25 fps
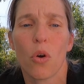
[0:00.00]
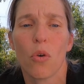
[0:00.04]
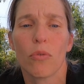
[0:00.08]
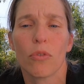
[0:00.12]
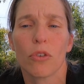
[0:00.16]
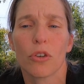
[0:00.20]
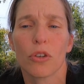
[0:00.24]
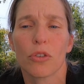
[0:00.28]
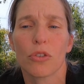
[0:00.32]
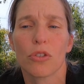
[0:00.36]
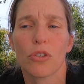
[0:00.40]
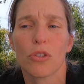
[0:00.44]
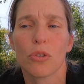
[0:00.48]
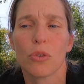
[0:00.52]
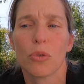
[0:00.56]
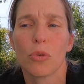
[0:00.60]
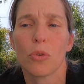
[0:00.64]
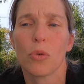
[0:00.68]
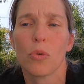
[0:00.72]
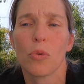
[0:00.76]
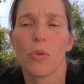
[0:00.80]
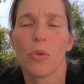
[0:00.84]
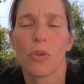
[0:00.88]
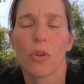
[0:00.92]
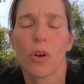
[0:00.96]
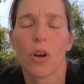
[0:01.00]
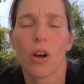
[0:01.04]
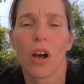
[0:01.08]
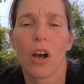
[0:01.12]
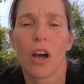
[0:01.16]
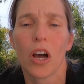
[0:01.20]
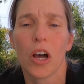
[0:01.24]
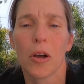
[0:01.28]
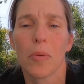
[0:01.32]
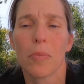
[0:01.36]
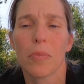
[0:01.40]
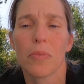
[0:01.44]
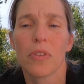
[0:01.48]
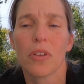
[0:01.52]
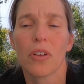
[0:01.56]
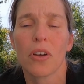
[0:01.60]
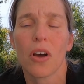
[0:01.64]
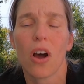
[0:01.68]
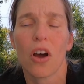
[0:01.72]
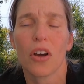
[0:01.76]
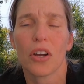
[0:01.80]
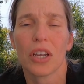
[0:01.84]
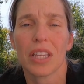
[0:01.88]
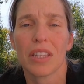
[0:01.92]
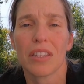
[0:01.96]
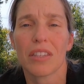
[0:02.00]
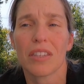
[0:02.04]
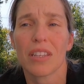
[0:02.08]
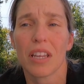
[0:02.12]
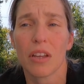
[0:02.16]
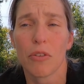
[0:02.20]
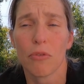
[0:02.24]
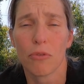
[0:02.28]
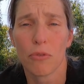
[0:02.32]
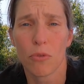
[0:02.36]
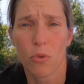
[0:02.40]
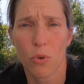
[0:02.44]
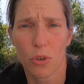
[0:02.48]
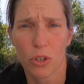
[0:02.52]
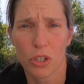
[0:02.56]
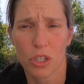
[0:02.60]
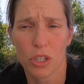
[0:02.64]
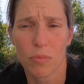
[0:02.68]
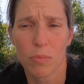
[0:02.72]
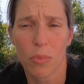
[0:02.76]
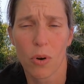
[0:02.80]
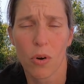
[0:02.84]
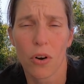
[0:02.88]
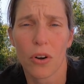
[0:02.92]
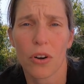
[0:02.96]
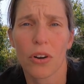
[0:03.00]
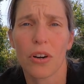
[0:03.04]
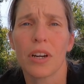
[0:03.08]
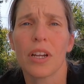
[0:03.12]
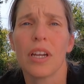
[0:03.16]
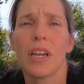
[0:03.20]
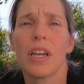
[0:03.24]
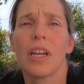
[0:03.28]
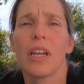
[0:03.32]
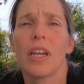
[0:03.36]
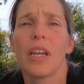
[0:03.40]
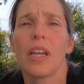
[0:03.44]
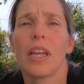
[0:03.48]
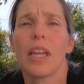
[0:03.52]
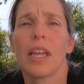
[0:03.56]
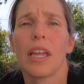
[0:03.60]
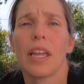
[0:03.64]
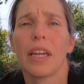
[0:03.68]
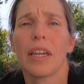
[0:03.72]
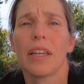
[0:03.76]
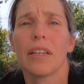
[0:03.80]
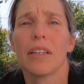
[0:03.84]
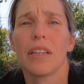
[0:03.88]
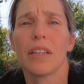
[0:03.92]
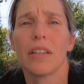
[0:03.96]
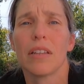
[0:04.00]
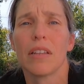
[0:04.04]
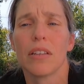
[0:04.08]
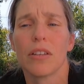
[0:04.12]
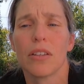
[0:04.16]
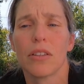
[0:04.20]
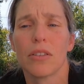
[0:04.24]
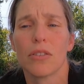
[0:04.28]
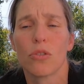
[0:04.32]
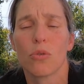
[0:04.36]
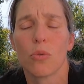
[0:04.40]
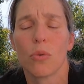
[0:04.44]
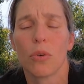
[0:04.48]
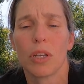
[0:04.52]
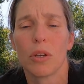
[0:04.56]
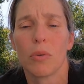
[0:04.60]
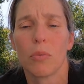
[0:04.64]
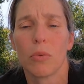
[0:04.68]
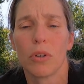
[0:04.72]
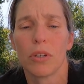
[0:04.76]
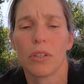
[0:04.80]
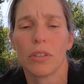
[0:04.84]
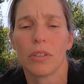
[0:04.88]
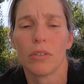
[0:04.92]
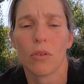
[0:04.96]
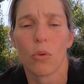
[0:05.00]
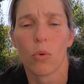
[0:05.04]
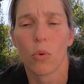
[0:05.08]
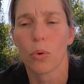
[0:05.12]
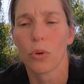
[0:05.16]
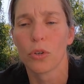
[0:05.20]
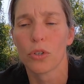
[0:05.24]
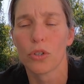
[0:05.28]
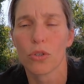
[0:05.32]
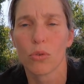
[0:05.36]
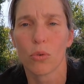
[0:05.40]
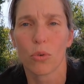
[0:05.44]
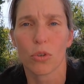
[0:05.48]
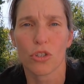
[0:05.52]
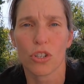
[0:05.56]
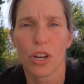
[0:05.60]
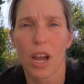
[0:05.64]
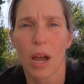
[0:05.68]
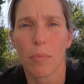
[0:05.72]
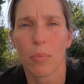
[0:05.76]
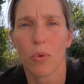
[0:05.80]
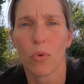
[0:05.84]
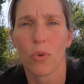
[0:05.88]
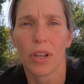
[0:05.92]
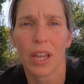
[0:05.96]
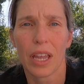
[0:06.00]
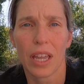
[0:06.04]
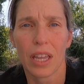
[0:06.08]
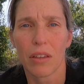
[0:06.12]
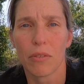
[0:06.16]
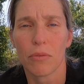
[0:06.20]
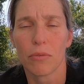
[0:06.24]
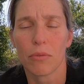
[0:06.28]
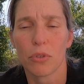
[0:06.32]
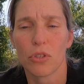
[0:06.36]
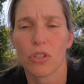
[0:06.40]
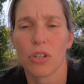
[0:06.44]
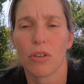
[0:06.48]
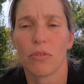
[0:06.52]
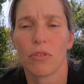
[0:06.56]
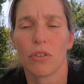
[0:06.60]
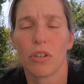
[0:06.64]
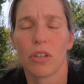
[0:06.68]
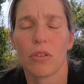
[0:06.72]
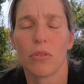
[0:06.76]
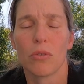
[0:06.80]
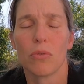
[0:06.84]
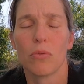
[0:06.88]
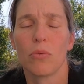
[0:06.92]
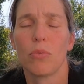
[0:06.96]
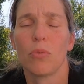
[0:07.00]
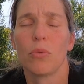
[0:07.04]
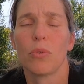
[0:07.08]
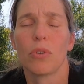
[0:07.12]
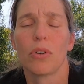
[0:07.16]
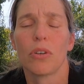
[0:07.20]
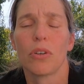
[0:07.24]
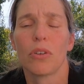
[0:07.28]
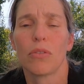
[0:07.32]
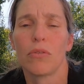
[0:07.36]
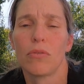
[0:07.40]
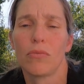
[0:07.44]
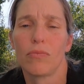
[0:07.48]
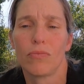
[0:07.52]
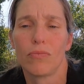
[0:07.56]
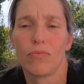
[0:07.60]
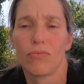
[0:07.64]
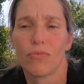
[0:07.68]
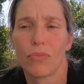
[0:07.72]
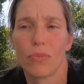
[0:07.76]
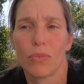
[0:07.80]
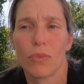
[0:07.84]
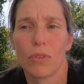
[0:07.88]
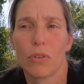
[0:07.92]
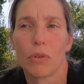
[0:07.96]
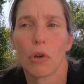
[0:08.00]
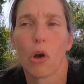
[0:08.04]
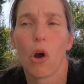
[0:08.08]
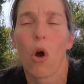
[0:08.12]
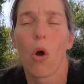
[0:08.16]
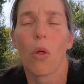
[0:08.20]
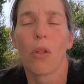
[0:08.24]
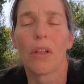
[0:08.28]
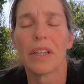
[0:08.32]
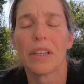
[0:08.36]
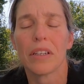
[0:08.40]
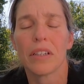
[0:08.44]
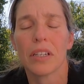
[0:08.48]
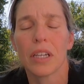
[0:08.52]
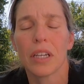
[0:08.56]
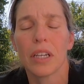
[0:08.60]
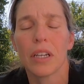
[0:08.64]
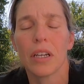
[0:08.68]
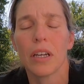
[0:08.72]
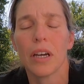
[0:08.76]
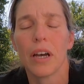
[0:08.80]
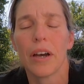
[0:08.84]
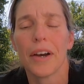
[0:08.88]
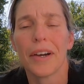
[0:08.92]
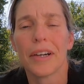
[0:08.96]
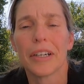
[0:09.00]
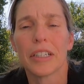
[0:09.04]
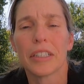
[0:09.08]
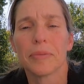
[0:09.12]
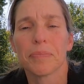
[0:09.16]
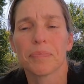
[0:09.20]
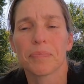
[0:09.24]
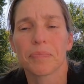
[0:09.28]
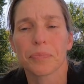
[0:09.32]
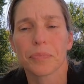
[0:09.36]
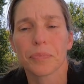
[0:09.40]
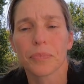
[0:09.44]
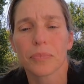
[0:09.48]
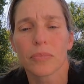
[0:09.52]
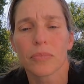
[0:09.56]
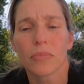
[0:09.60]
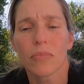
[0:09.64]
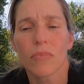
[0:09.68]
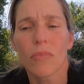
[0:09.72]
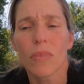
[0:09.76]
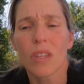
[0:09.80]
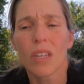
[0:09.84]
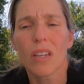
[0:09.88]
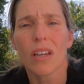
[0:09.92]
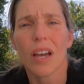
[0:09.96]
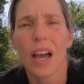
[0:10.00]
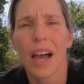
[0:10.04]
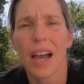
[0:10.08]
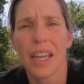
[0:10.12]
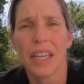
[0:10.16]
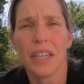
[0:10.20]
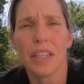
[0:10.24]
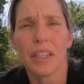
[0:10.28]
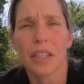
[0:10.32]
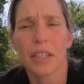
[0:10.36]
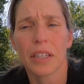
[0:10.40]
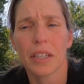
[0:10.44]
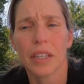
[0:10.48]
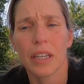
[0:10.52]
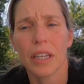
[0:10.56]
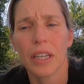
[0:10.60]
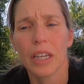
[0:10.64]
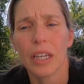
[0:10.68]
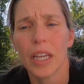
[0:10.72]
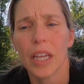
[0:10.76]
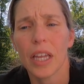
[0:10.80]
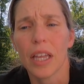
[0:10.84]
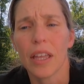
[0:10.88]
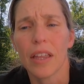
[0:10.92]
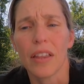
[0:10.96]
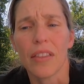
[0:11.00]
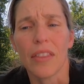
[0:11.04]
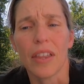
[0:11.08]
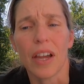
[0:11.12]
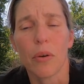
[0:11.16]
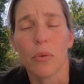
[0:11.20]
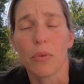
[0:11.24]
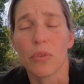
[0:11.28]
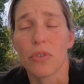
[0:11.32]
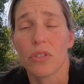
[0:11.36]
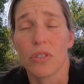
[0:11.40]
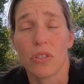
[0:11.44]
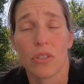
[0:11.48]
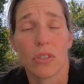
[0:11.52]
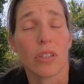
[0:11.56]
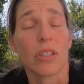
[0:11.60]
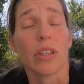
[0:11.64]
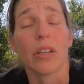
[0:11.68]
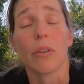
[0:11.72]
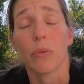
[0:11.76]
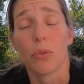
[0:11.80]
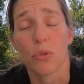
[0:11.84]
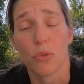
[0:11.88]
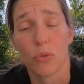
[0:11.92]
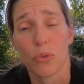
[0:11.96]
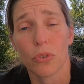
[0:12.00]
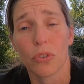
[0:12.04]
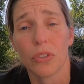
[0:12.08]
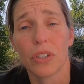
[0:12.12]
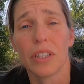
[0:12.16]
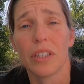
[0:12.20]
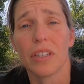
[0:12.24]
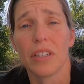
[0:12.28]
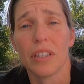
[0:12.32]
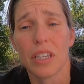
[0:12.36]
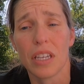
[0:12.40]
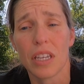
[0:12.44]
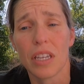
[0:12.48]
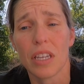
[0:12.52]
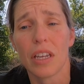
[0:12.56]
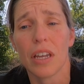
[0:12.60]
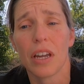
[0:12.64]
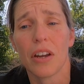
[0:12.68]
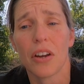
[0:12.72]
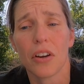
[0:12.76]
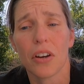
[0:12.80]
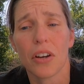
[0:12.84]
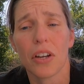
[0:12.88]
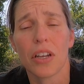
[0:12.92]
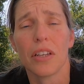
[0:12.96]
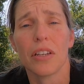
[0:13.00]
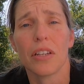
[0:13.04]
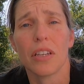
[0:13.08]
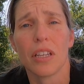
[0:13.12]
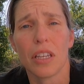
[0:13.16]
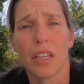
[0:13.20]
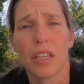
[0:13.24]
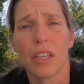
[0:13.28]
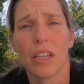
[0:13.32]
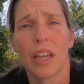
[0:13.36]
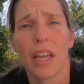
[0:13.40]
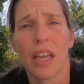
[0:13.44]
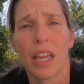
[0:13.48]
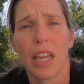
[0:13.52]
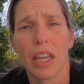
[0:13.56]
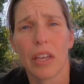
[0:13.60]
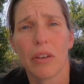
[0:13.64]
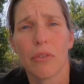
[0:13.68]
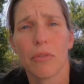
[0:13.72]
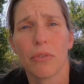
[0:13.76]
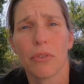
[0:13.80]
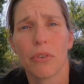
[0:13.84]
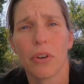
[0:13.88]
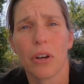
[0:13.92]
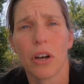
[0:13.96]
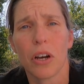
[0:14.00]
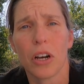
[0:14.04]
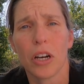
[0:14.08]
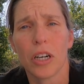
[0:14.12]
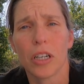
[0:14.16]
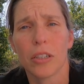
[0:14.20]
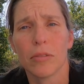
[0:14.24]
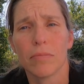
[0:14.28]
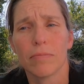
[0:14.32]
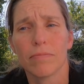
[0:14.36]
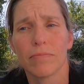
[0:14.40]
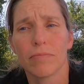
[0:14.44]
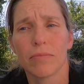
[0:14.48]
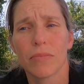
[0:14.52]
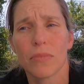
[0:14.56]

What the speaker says: over to the Hawking State Forest part and did the 21 Horse or Chapel Cave, whichever you want to call it, hike. And that was really a neat area, neat cave. I